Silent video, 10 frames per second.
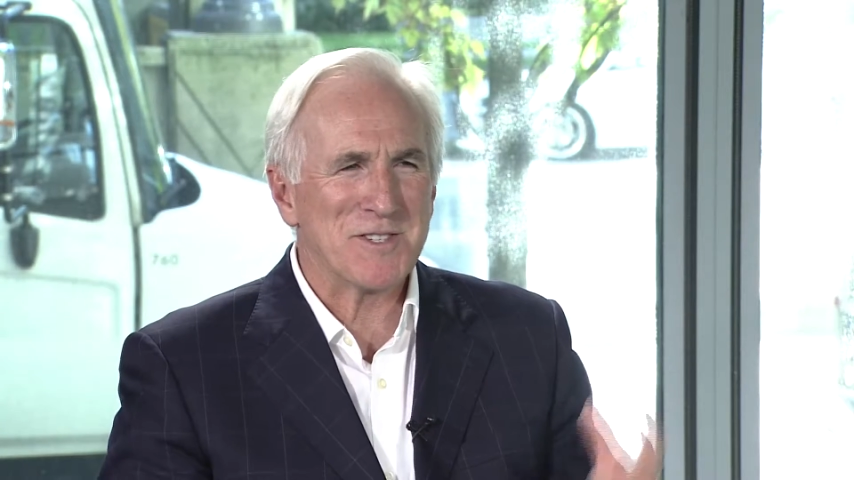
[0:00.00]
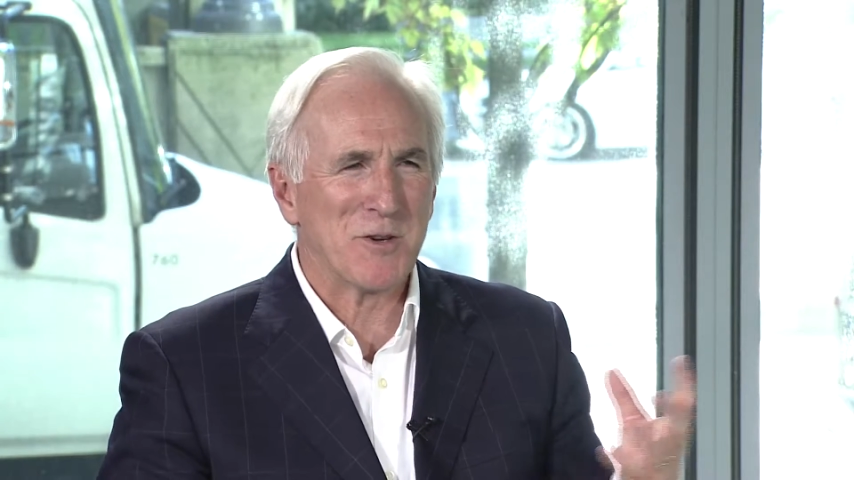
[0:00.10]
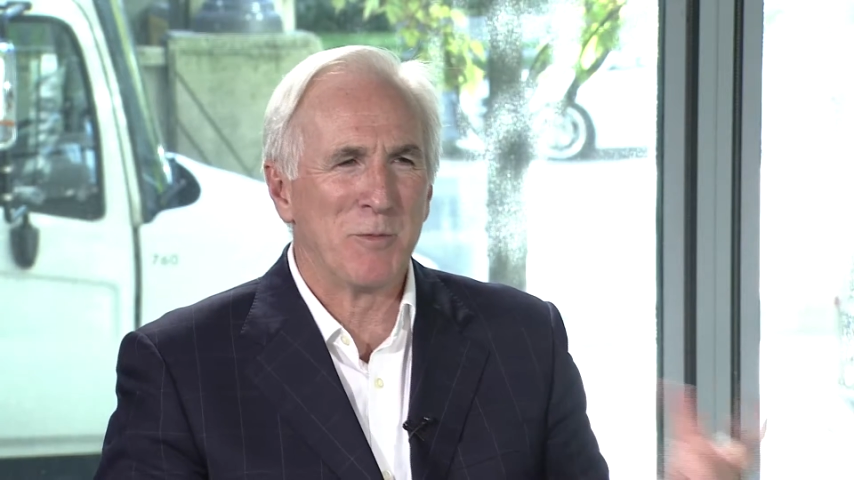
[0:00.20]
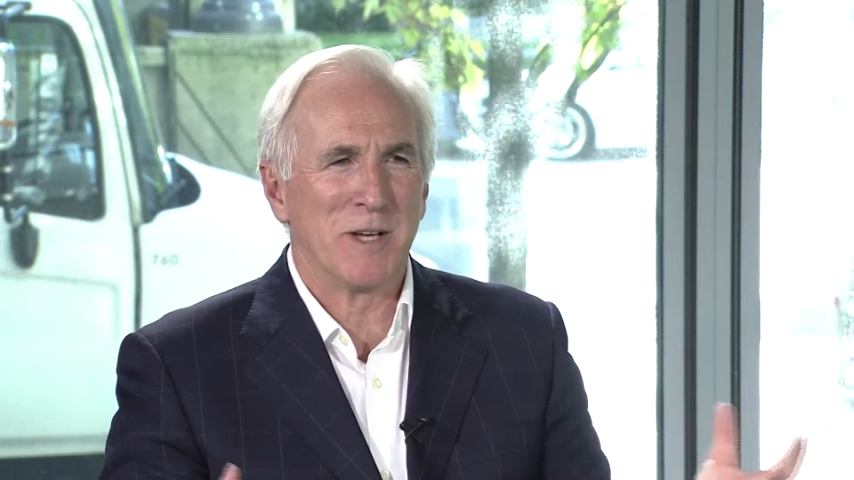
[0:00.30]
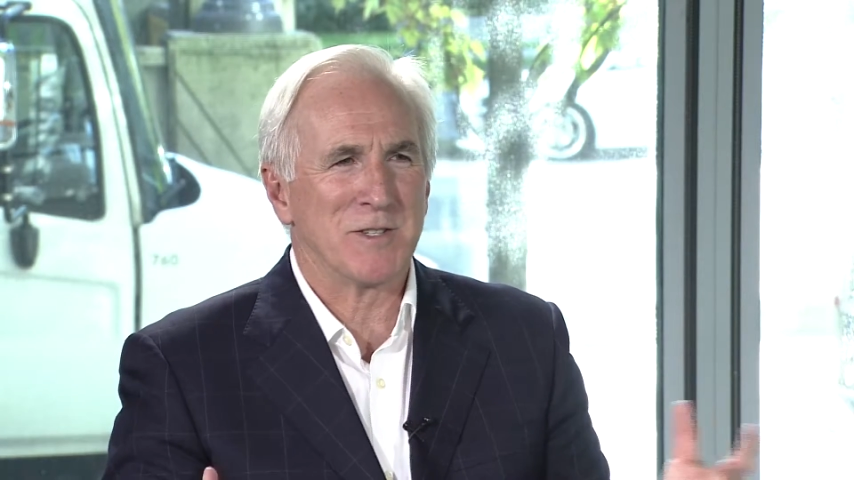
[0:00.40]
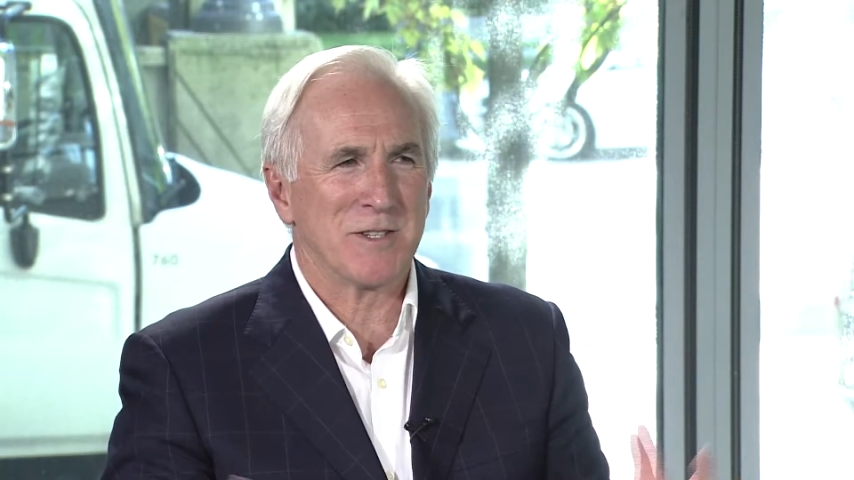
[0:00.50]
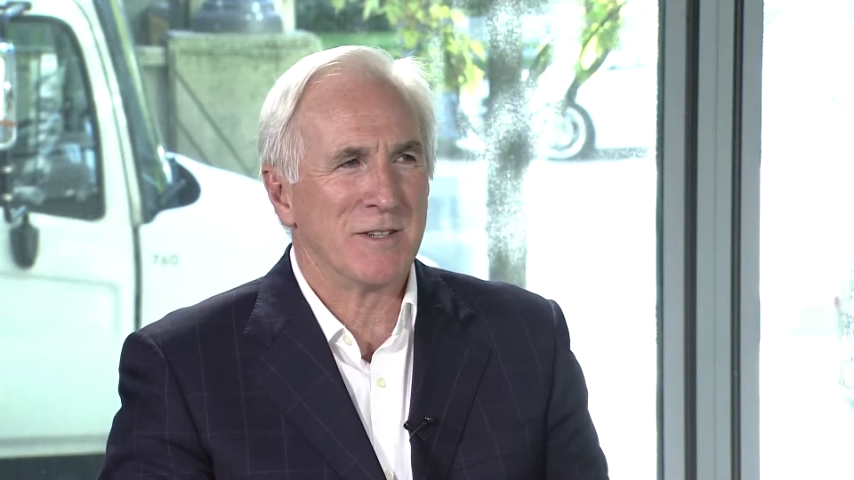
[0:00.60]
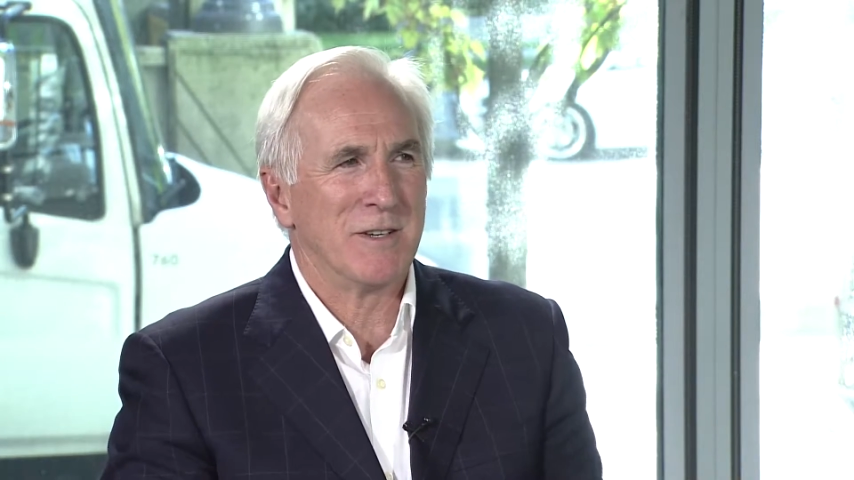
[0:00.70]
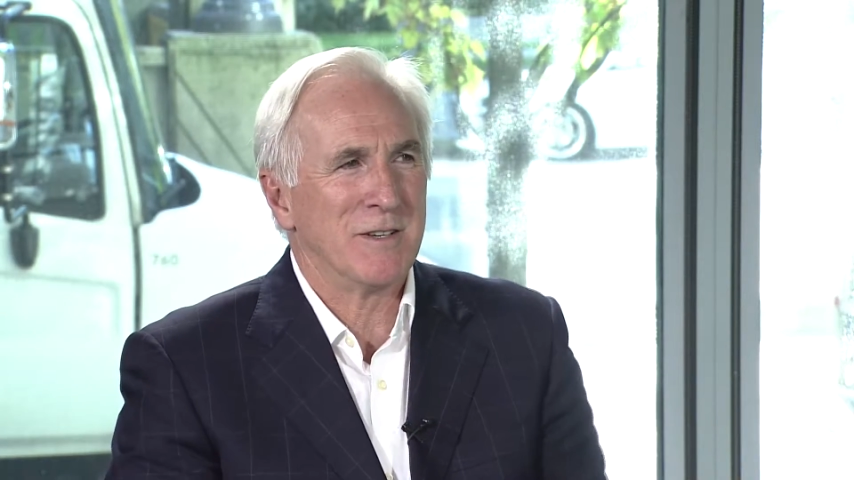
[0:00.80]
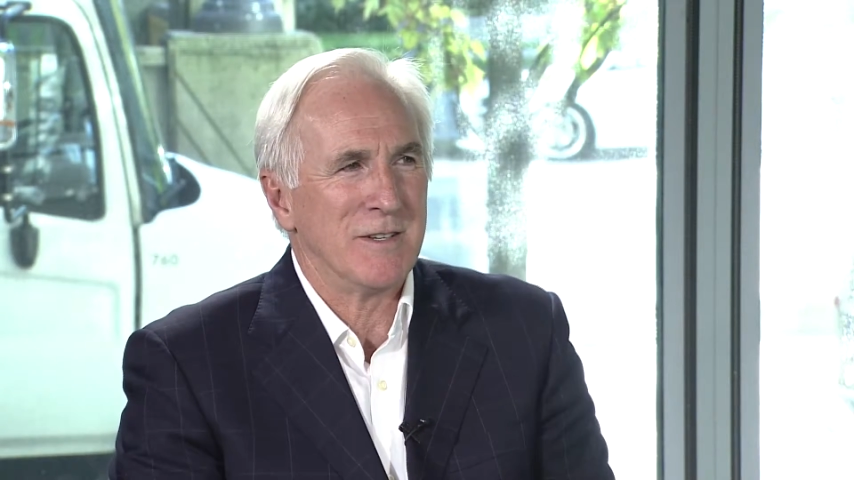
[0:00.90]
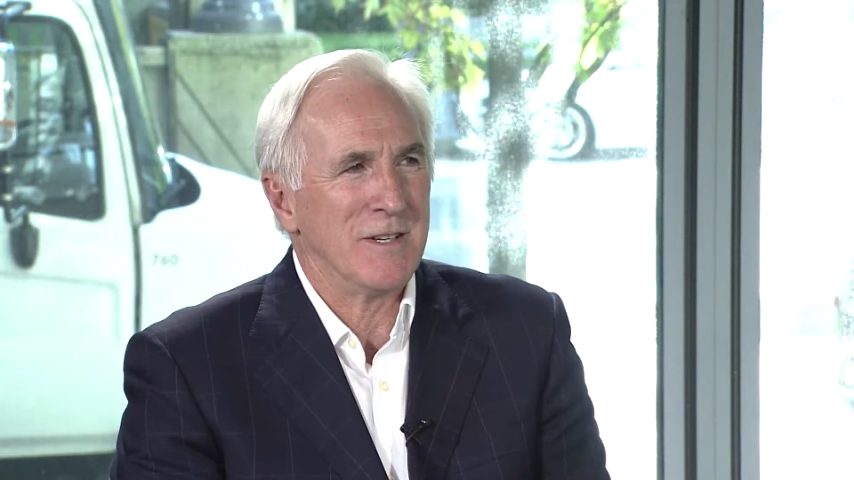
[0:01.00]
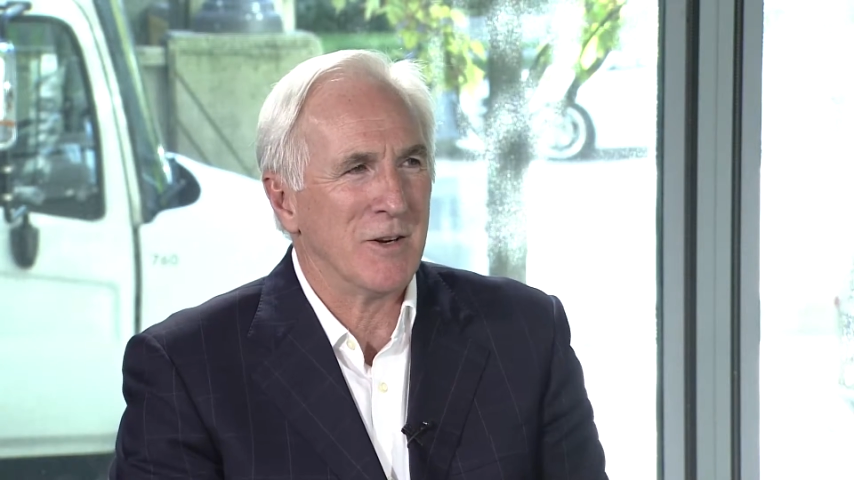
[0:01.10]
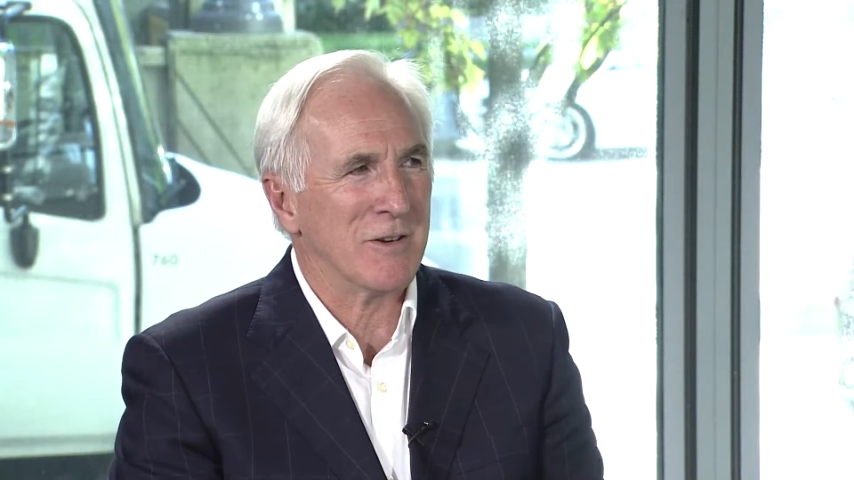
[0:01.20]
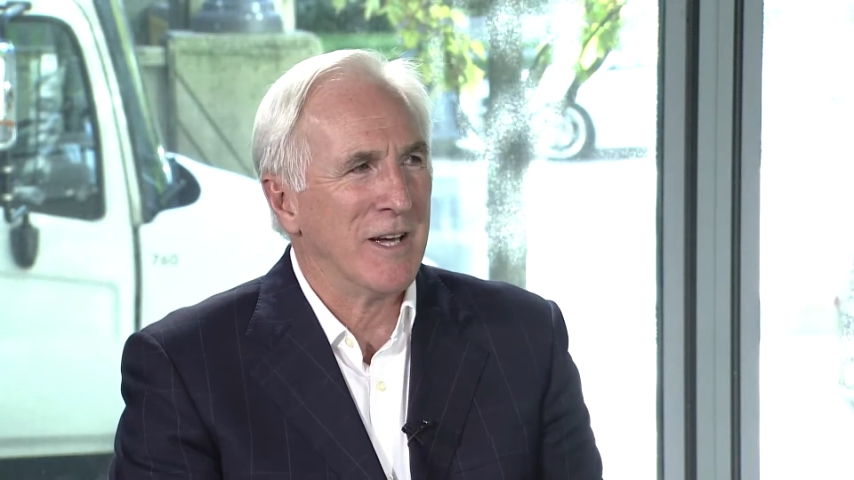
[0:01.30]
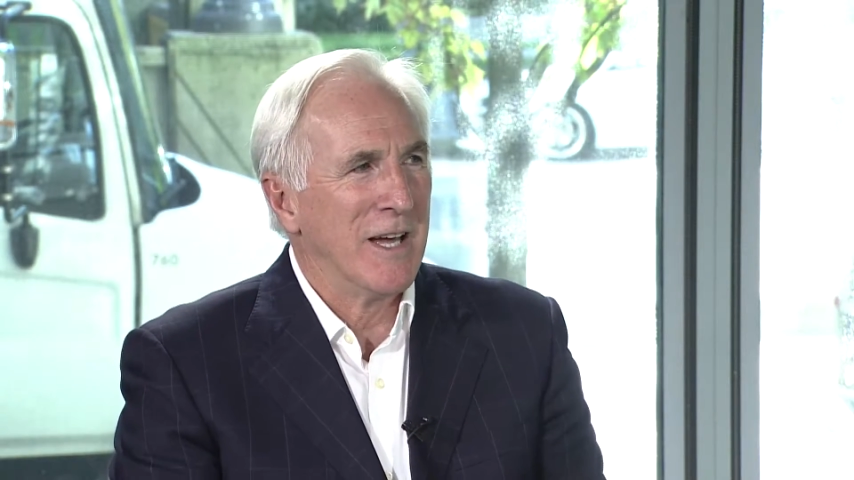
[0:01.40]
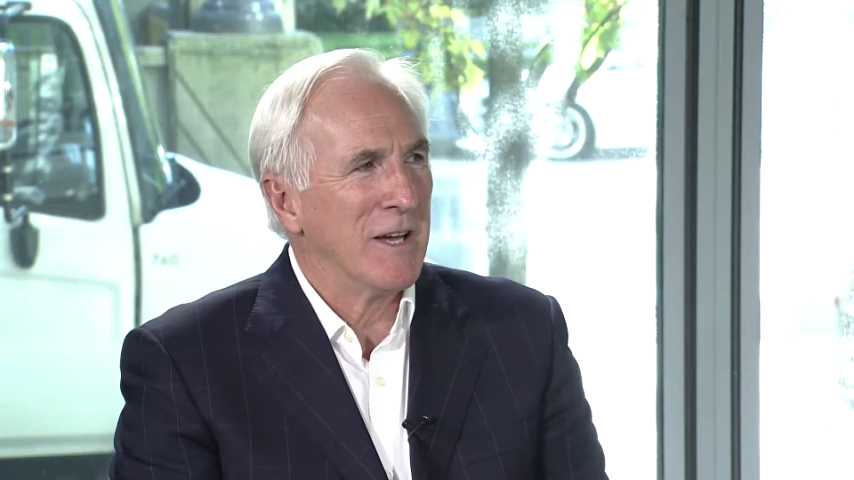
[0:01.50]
so much. You know,